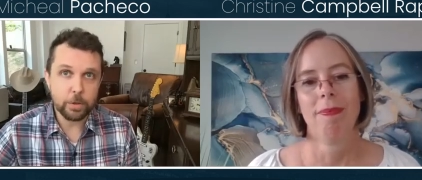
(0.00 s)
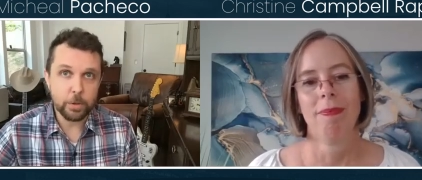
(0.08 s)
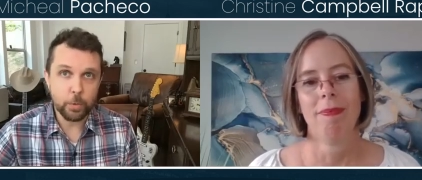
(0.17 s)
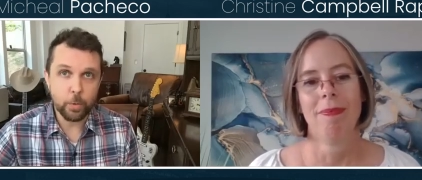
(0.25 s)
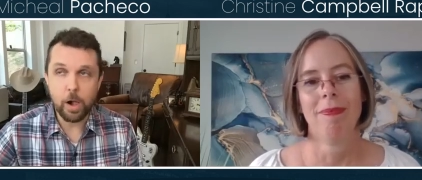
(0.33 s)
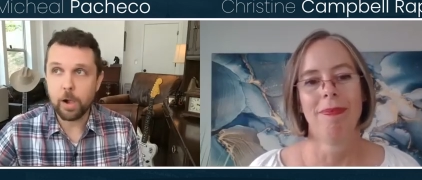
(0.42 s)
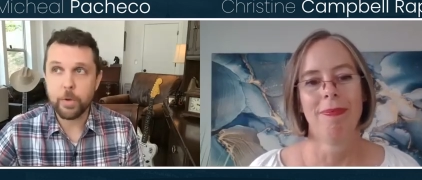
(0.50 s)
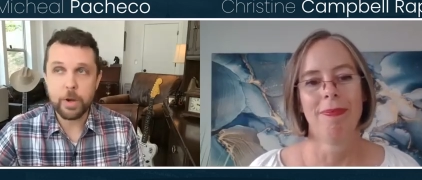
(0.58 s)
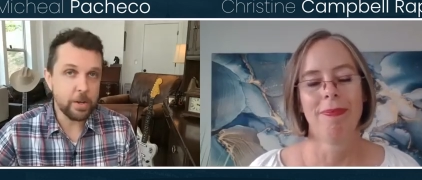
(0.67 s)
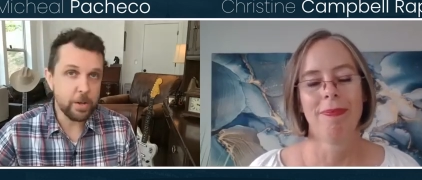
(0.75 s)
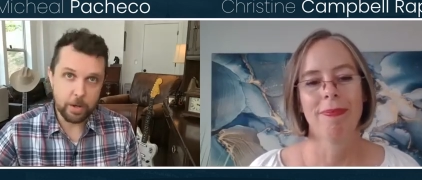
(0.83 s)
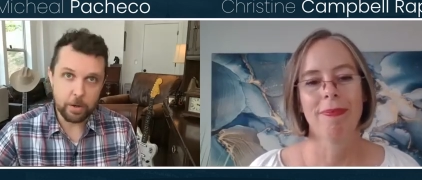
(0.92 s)
Speaker 1: you
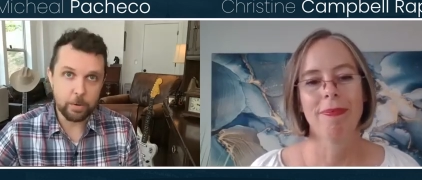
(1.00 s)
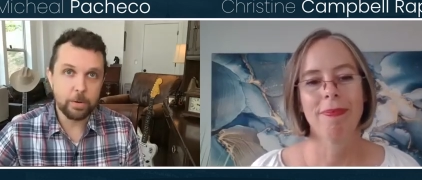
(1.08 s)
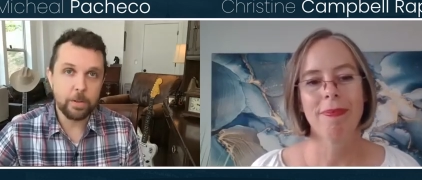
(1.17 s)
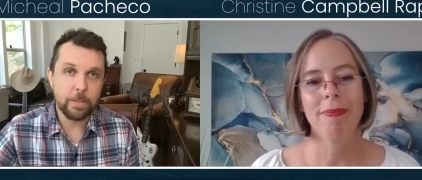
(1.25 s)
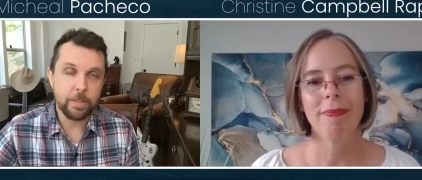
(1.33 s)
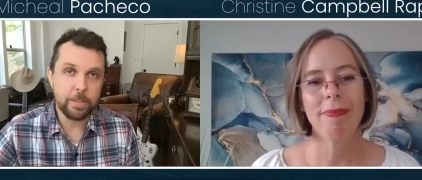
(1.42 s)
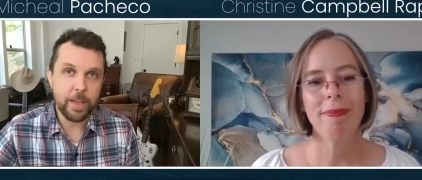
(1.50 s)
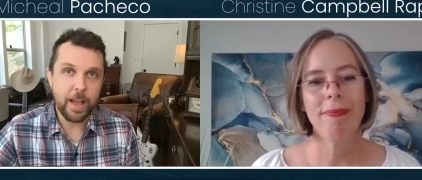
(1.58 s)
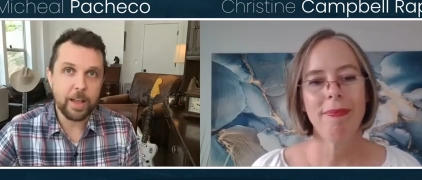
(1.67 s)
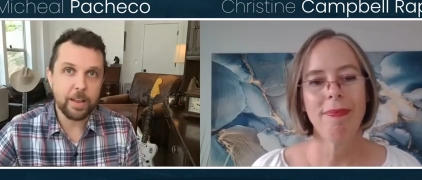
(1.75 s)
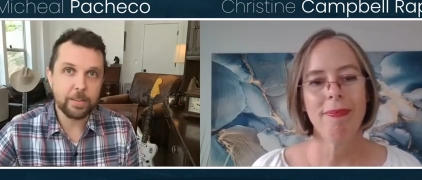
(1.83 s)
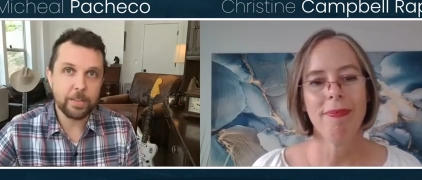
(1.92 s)
already know
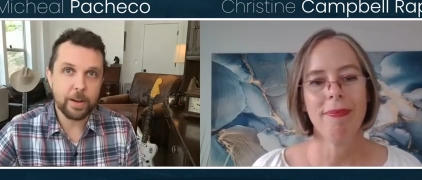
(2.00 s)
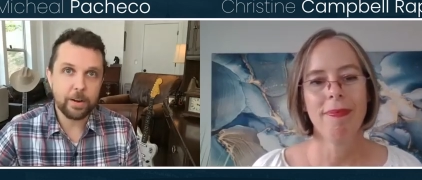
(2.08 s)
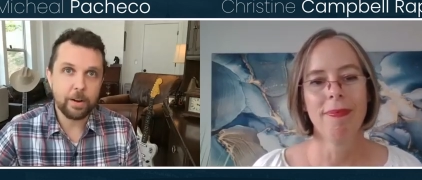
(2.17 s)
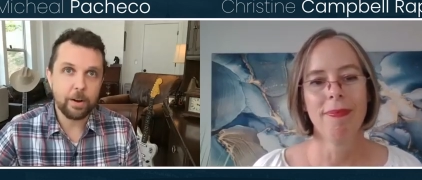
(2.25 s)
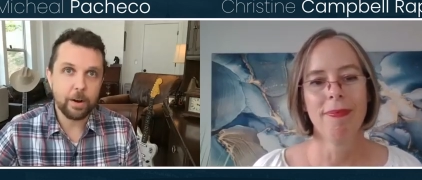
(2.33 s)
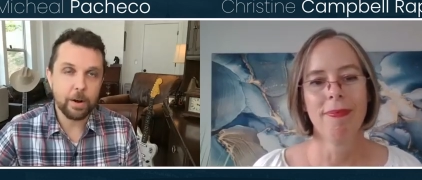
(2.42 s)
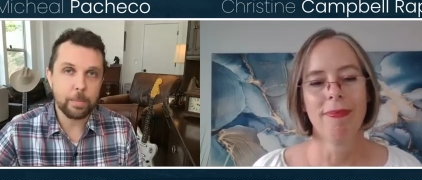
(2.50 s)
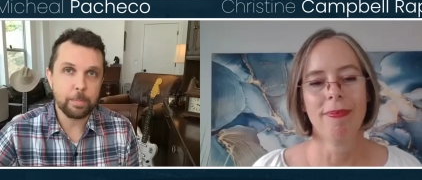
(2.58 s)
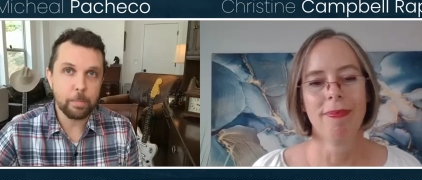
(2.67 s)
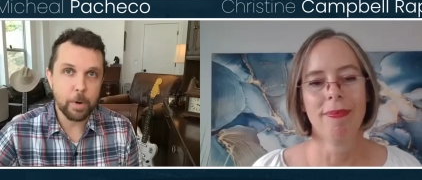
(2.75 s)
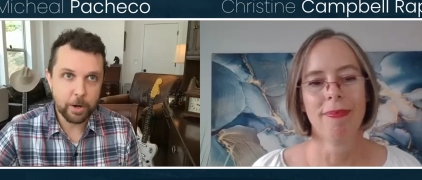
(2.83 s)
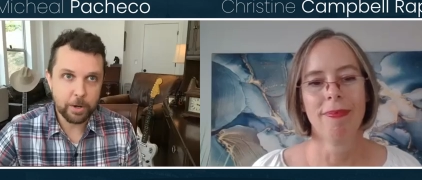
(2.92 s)
that there are
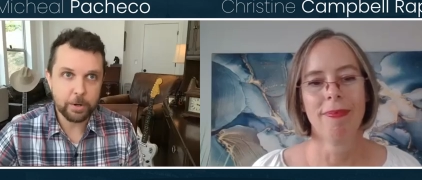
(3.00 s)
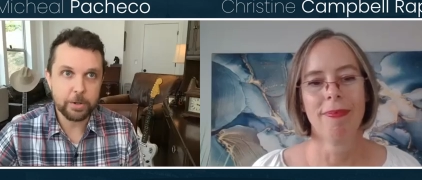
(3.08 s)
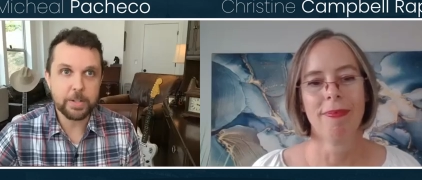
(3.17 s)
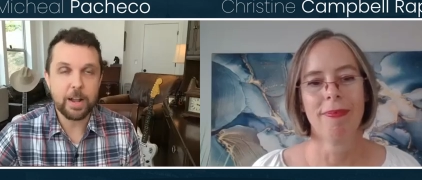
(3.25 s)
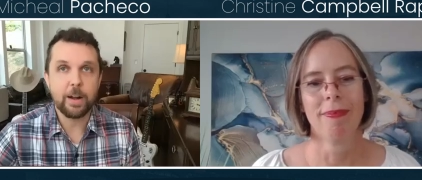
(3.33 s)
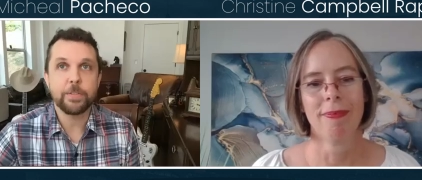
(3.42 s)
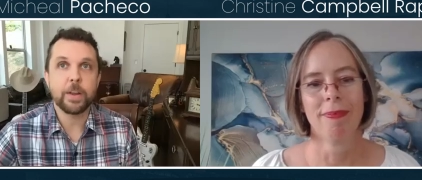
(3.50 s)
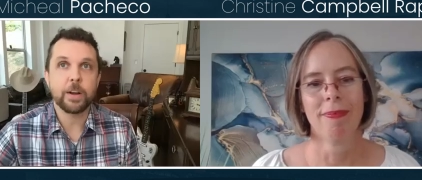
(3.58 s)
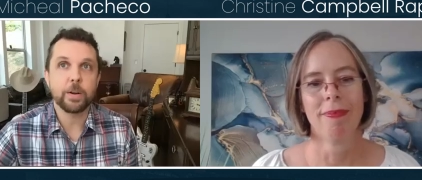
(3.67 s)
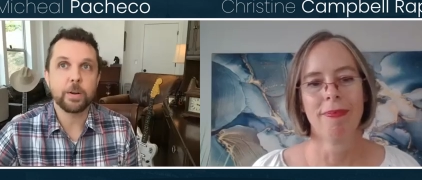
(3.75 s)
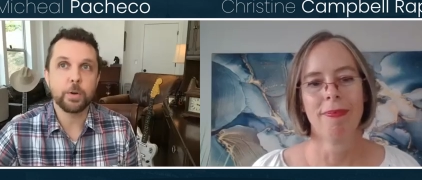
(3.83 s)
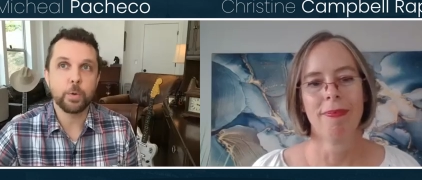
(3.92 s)
marketers out
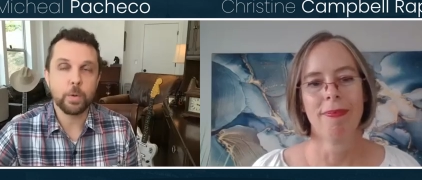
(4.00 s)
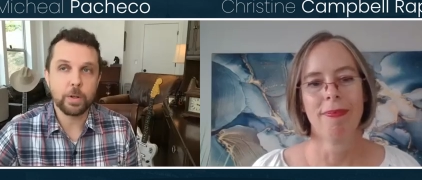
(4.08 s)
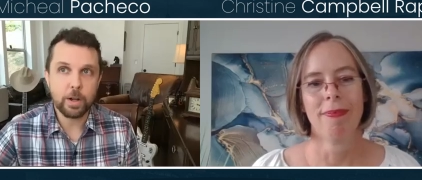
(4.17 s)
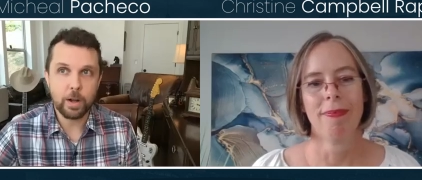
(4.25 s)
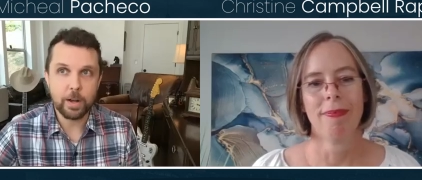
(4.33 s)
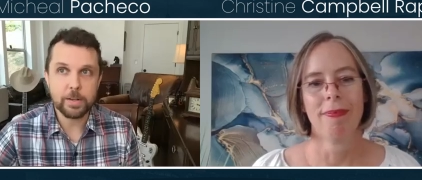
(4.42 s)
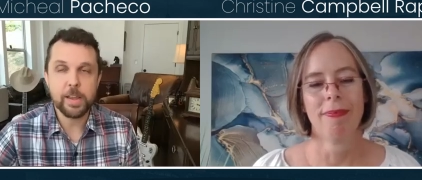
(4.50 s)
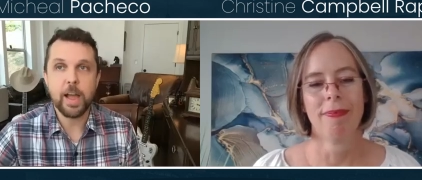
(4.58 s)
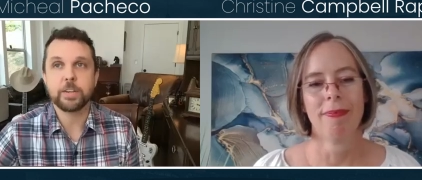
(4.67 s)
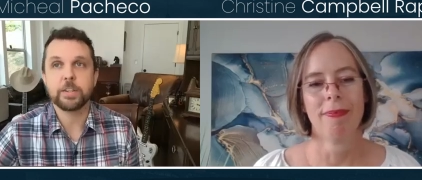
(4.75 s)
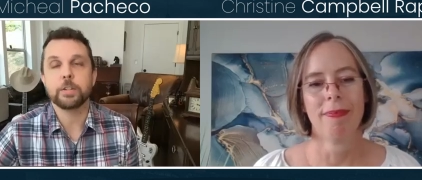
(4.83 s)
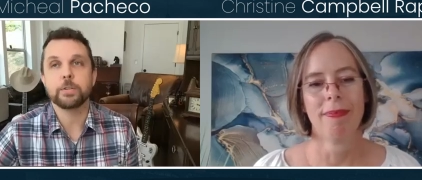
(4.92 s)
there who will
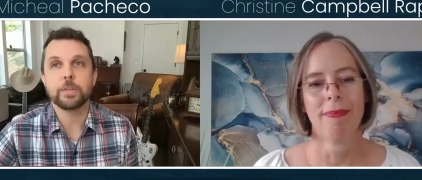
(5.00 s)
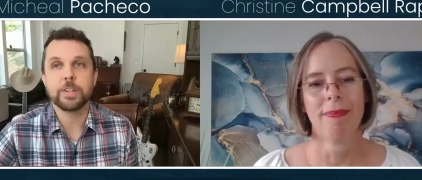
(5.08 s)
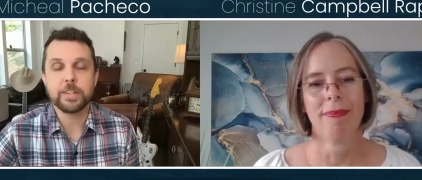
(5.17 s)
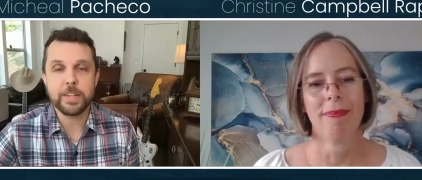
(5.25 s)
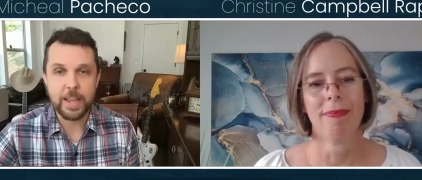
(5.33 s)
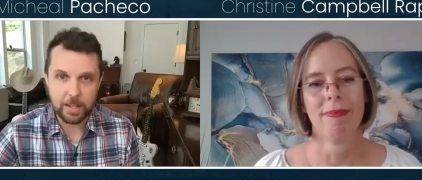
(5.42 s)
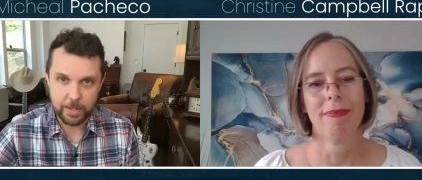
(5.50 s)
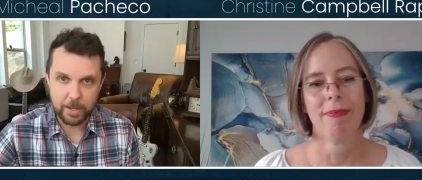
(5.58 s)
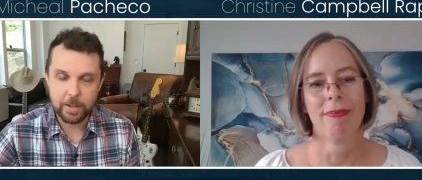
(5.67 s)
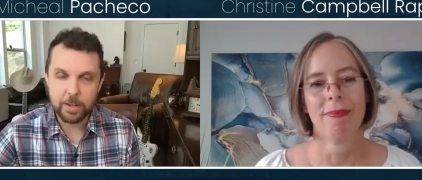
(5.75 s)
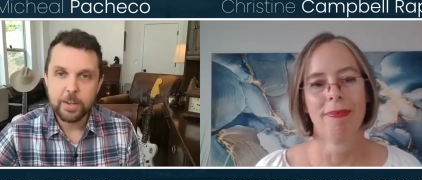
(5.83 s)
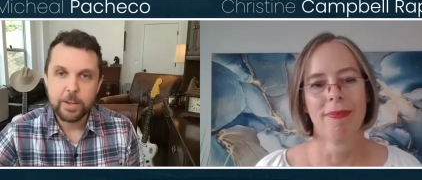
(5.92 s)
contact you
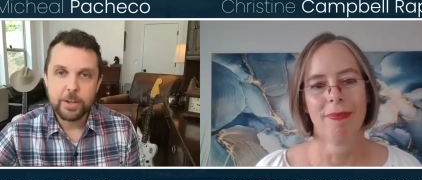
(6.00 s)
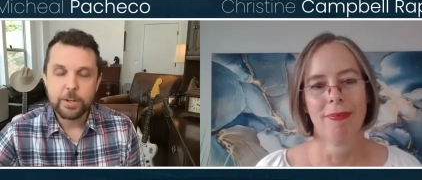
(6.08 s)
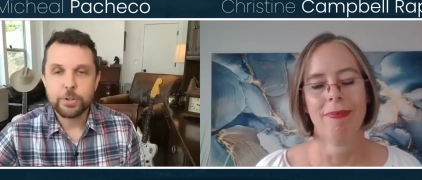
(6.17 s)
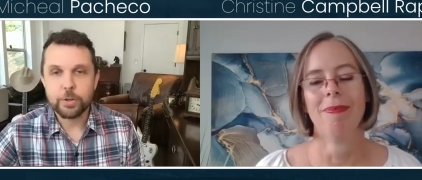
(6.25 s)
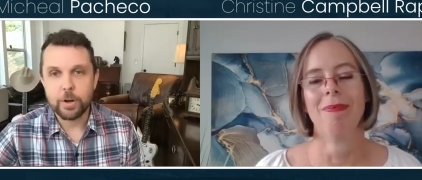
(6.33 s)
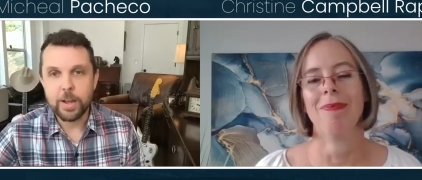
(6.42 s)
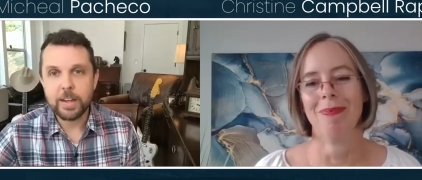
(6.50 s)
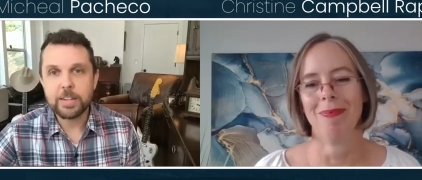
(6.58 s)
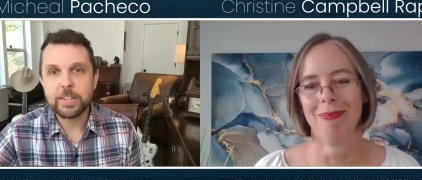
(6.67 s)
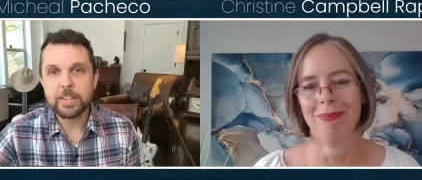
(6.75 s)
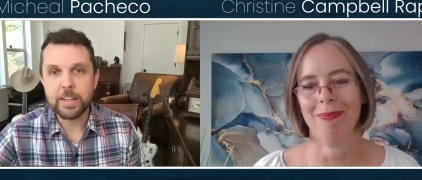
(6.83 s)
daily trying